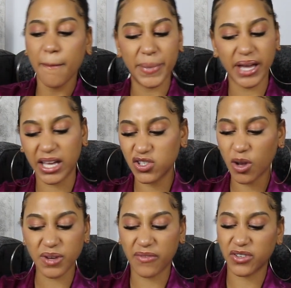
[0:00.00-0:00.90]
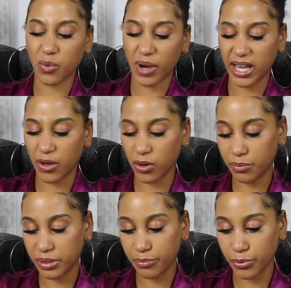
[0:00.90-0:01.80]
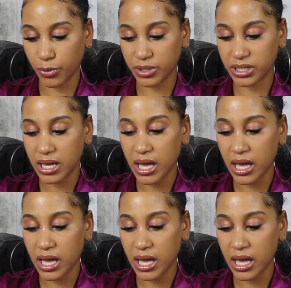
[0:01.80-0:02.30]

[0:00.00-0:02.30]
But I stopped after a while. I got a bit bored.